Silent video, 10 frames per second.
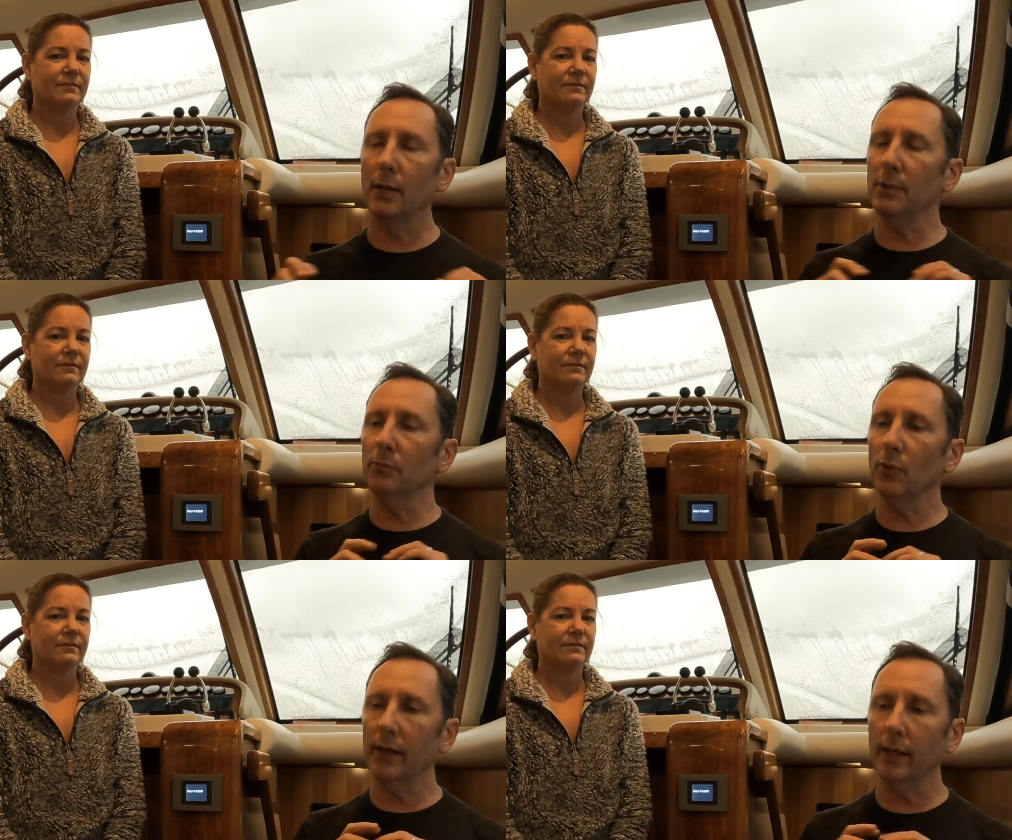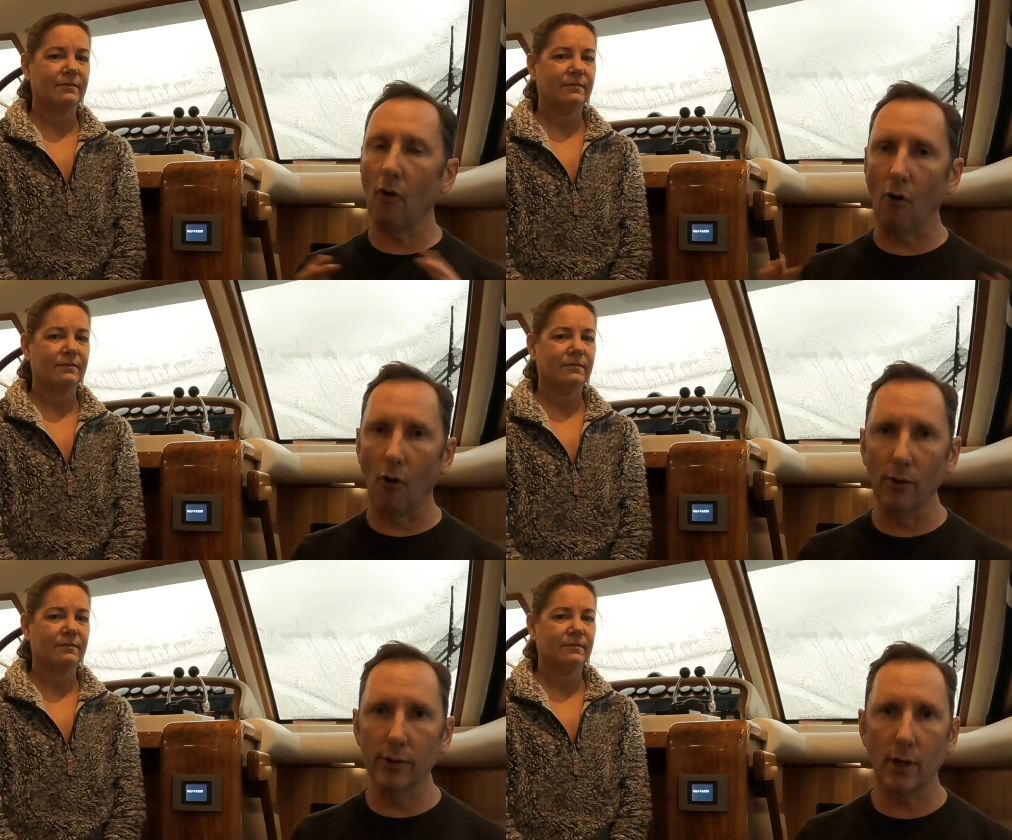Speaker 1: keep them running
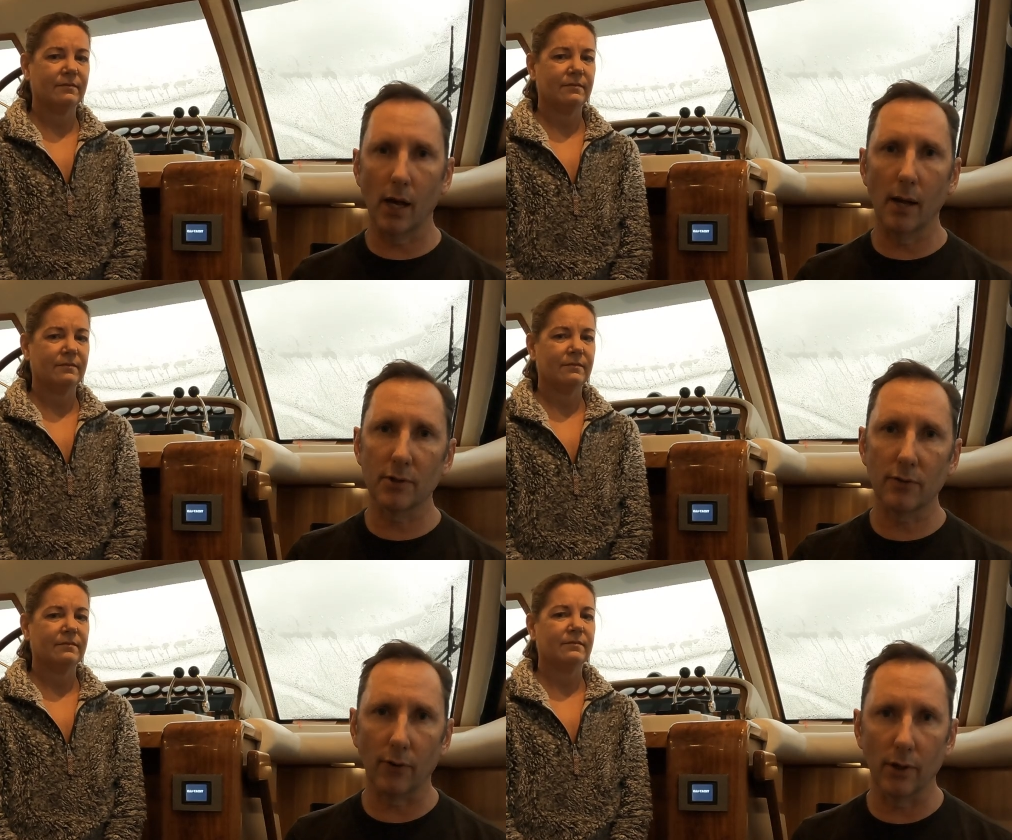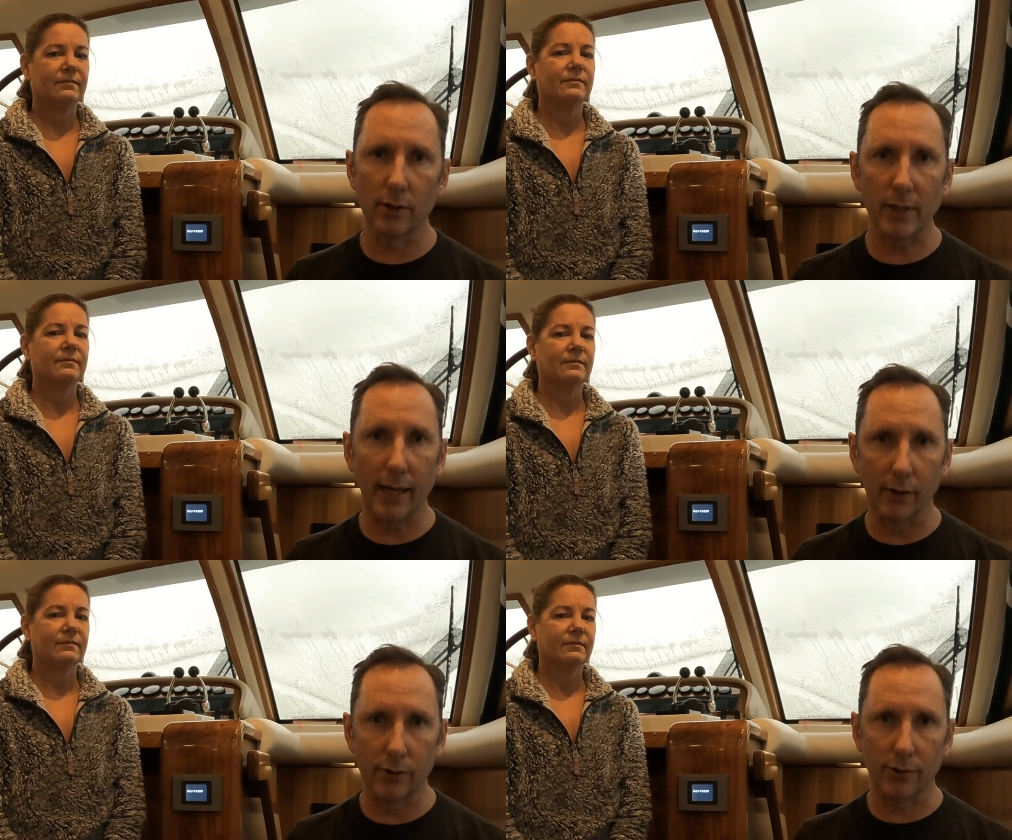all the time as far as
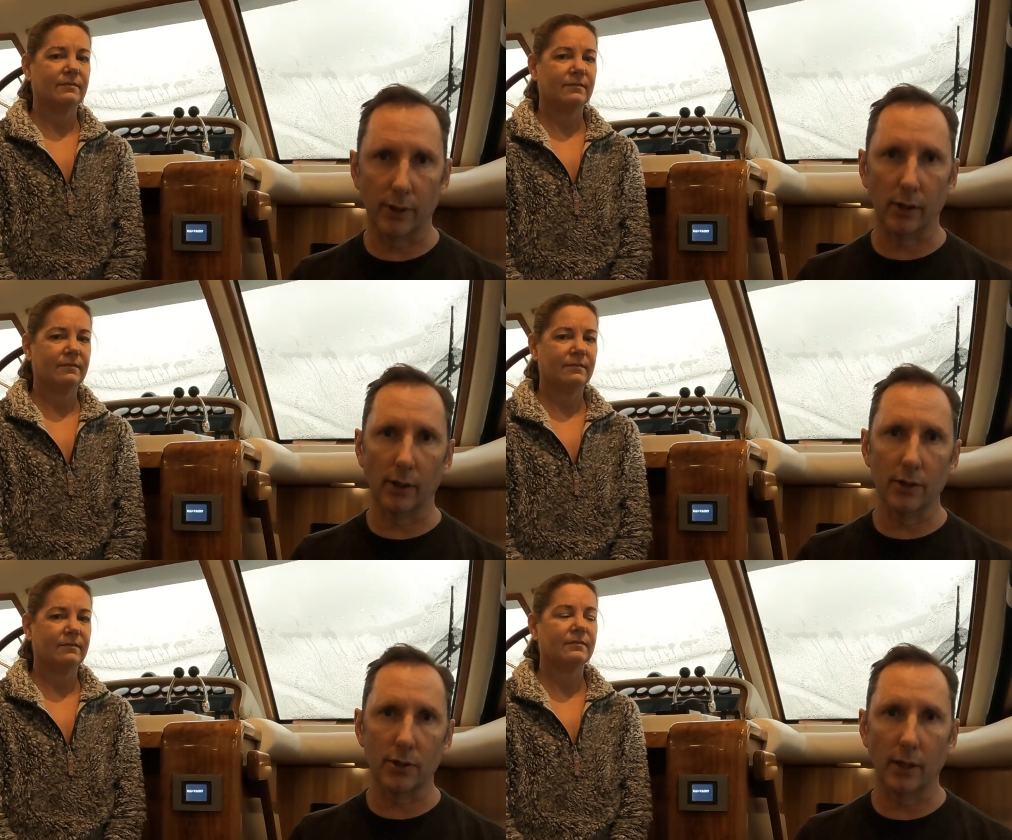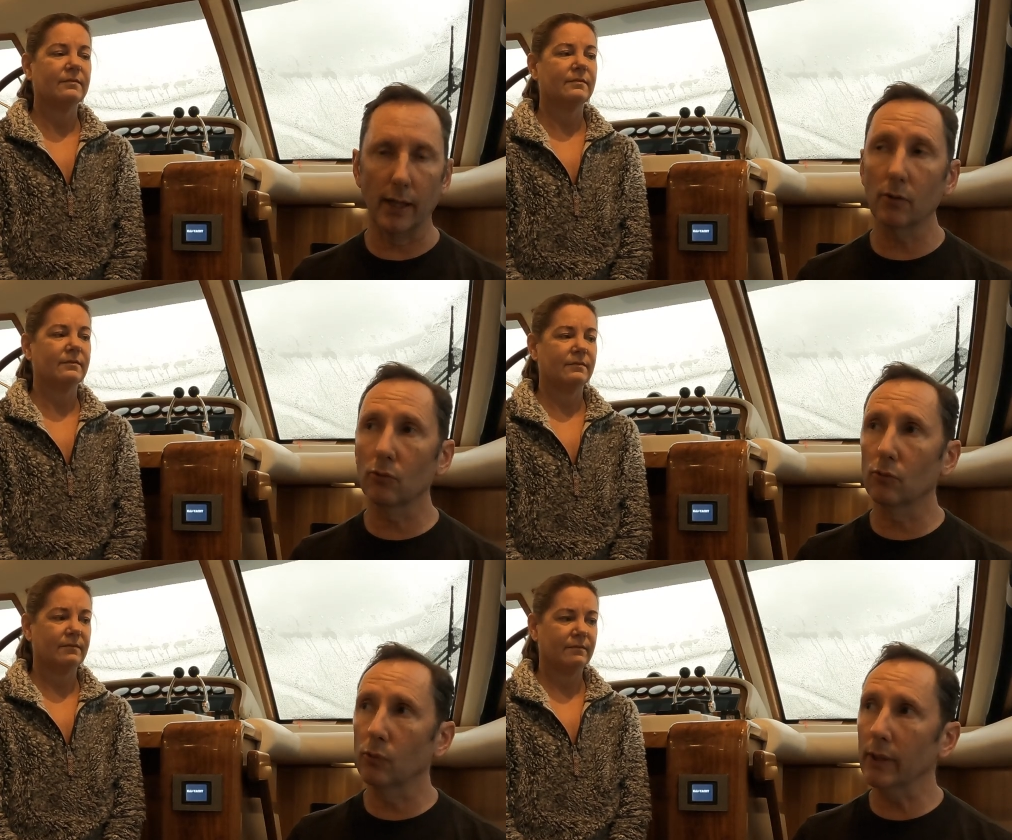the air circulation it
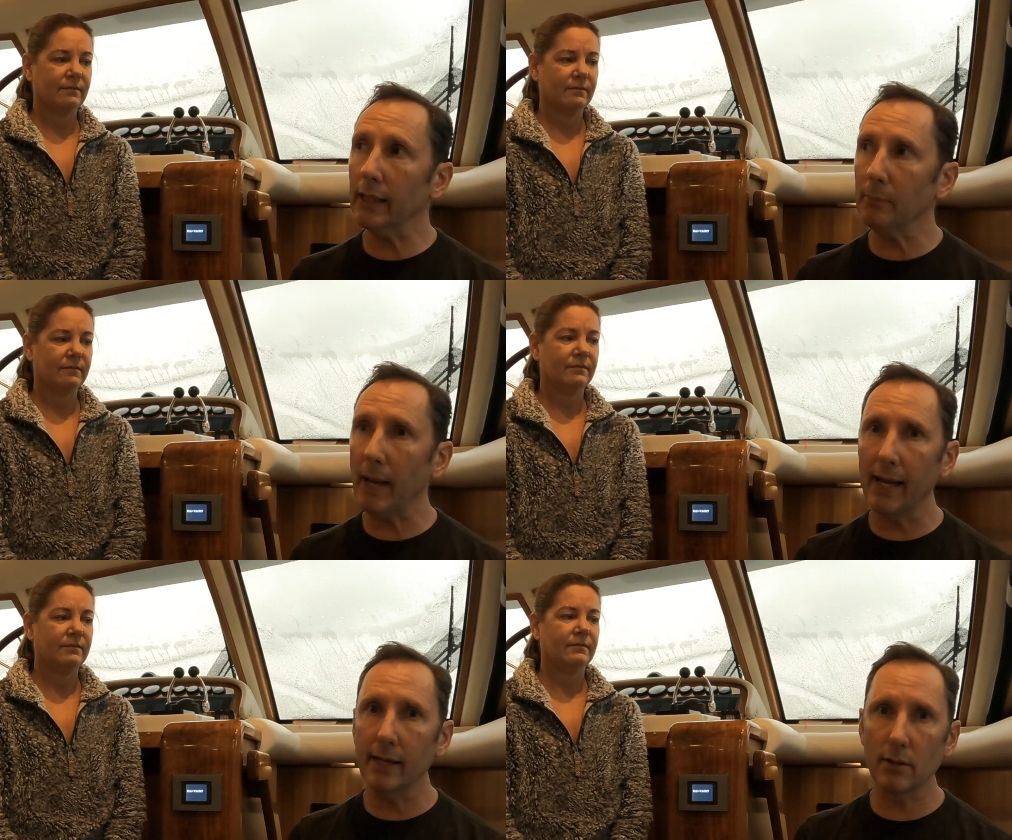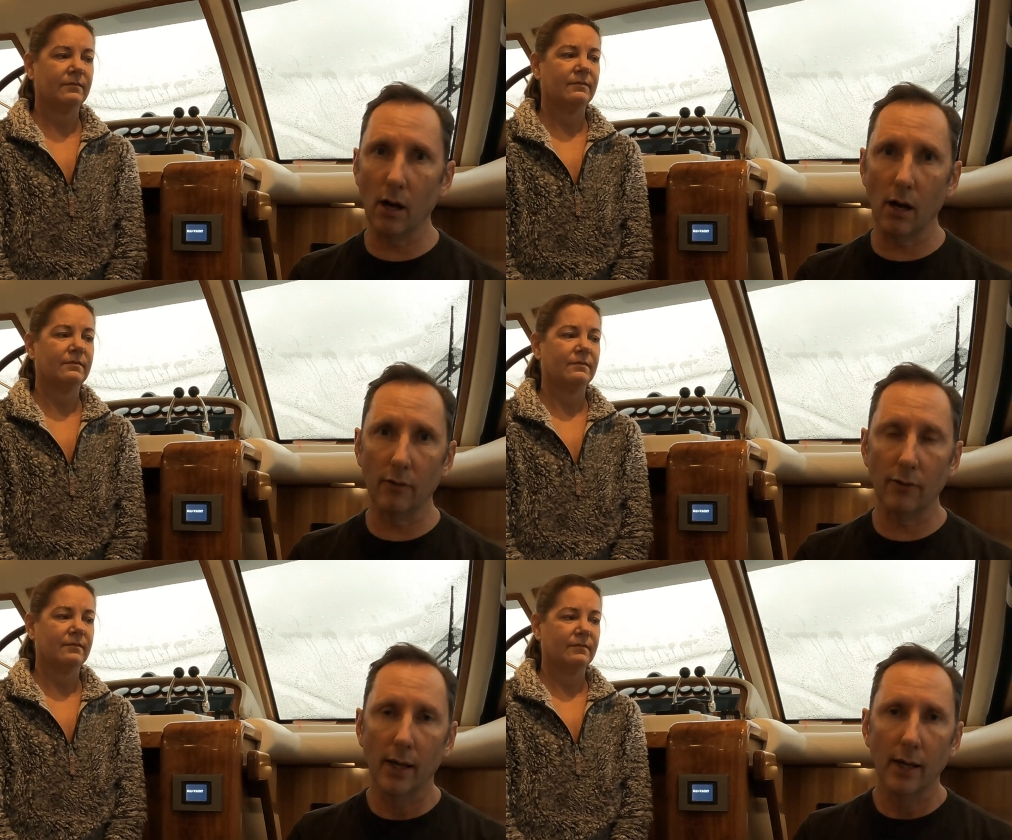really pays
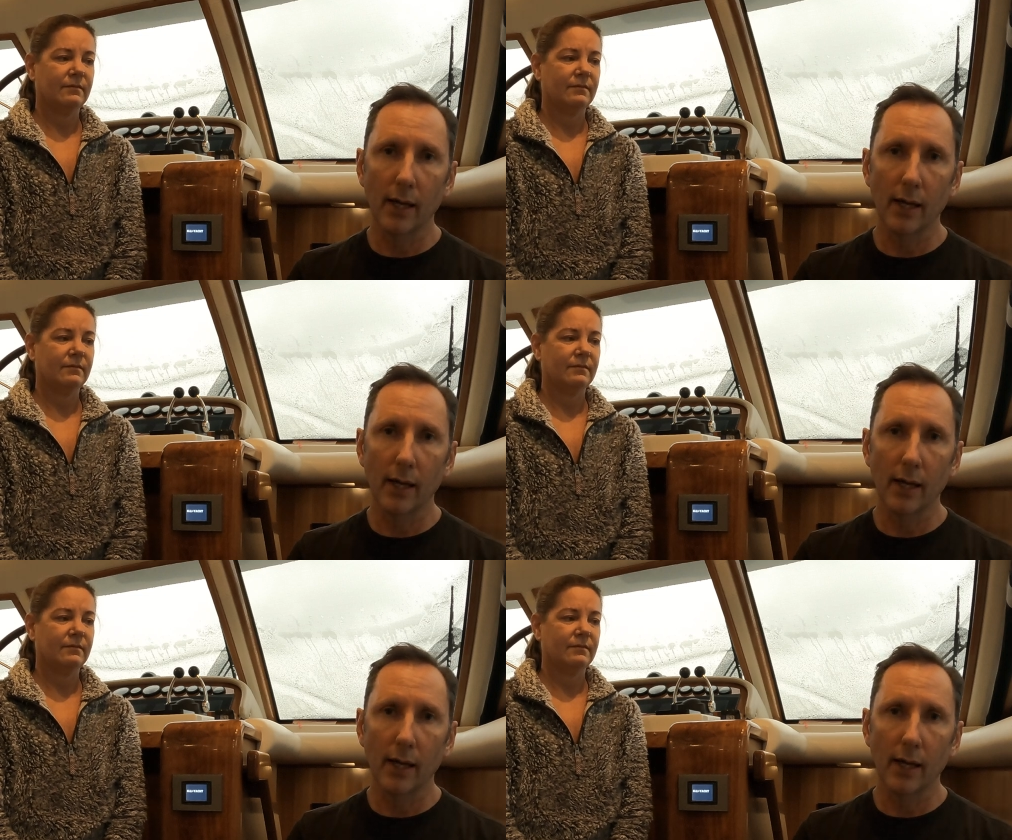off